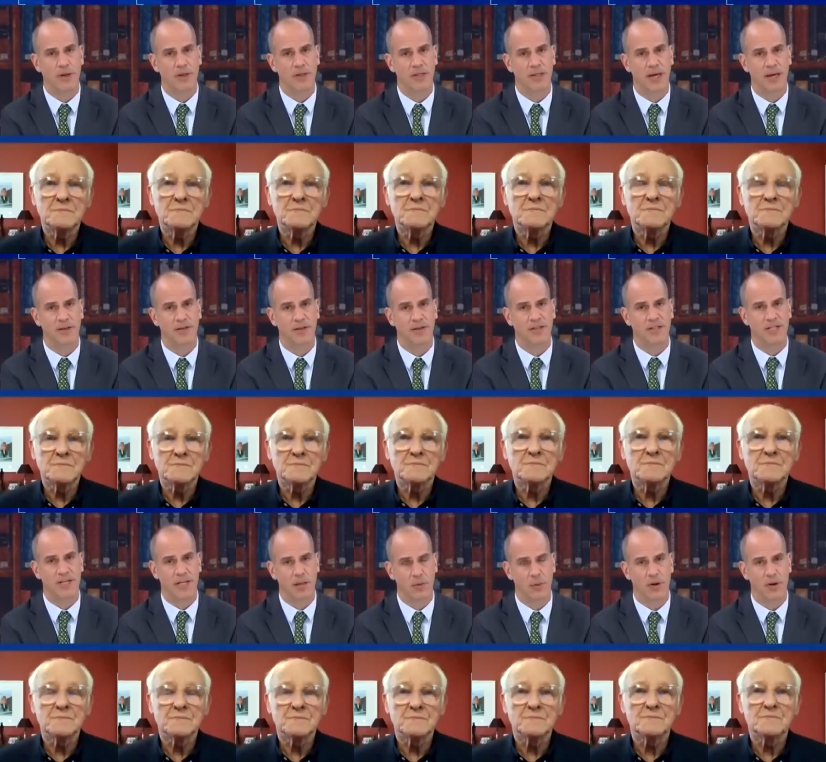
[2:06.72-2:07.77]
Speaker 1: has had to
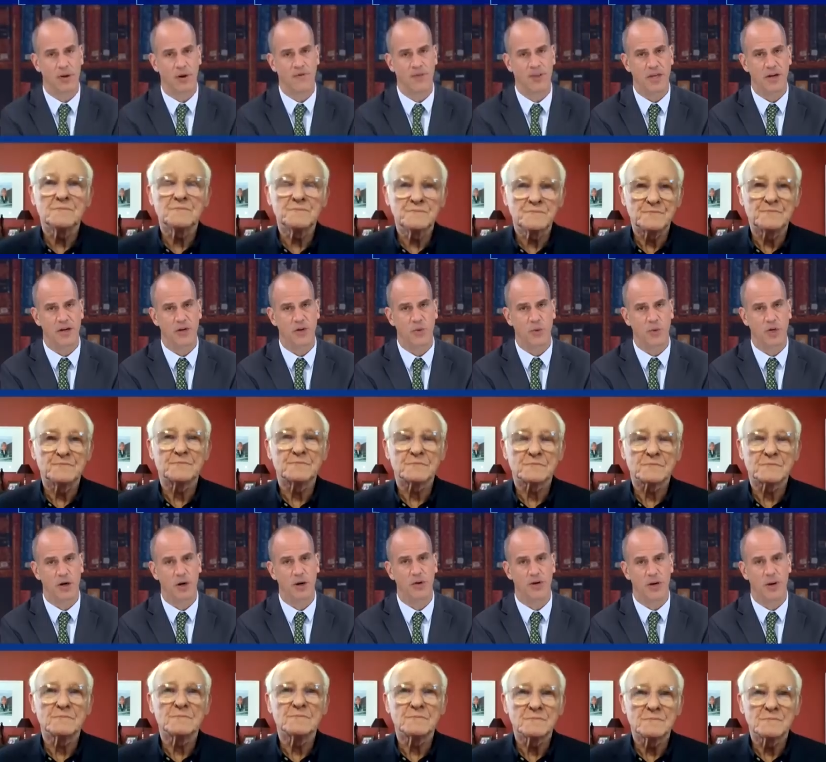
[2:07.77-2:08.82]
deal with over the years. We
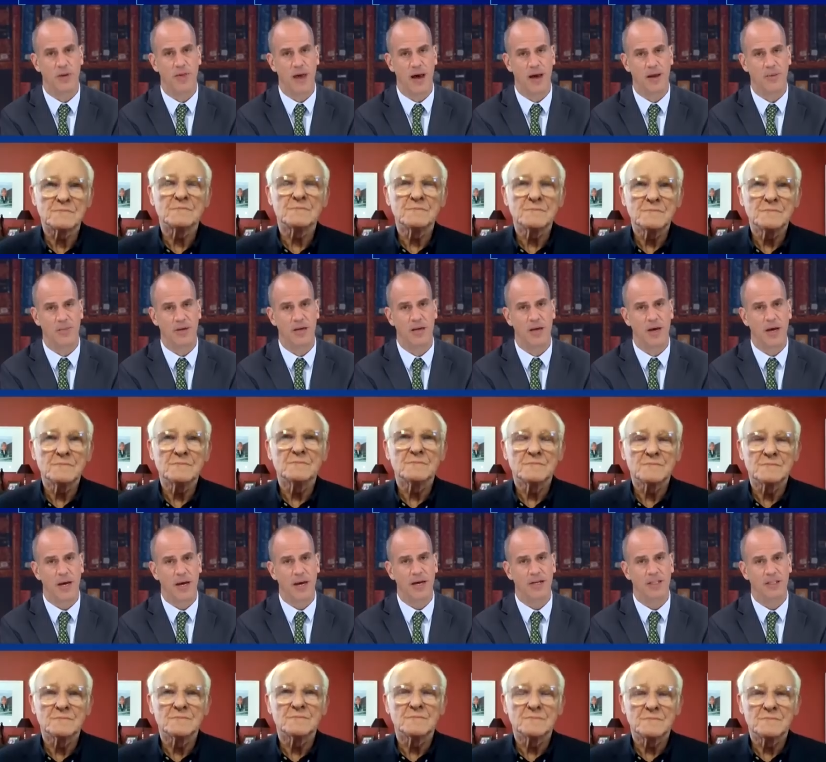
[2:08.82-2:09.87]
all know that. I mean,
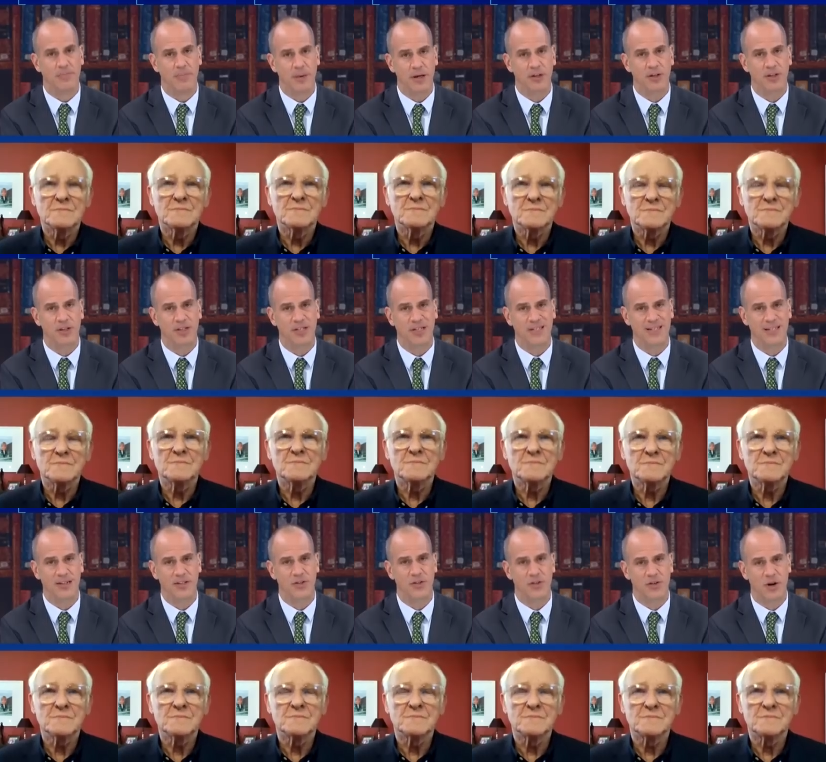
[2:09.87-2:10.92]
as much as it
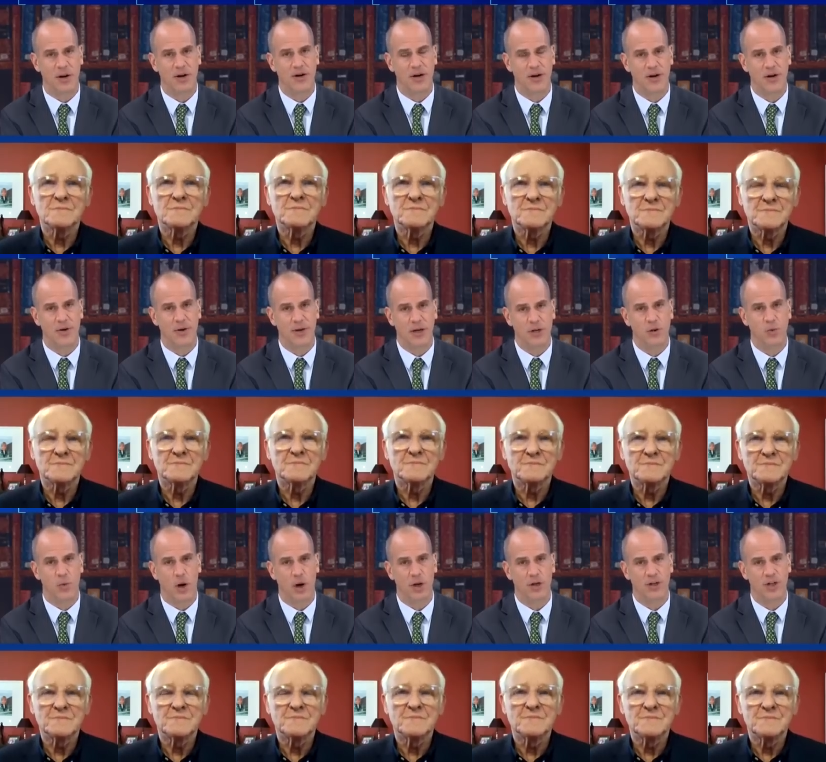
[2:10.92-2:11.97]
didn't start under his
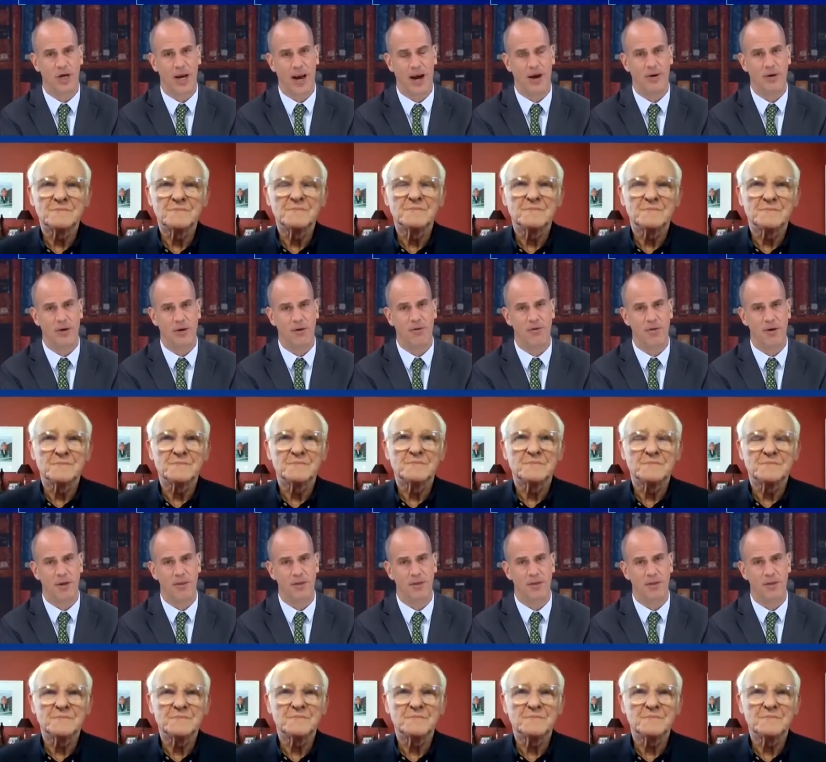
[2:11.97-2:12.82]
watch, how do you think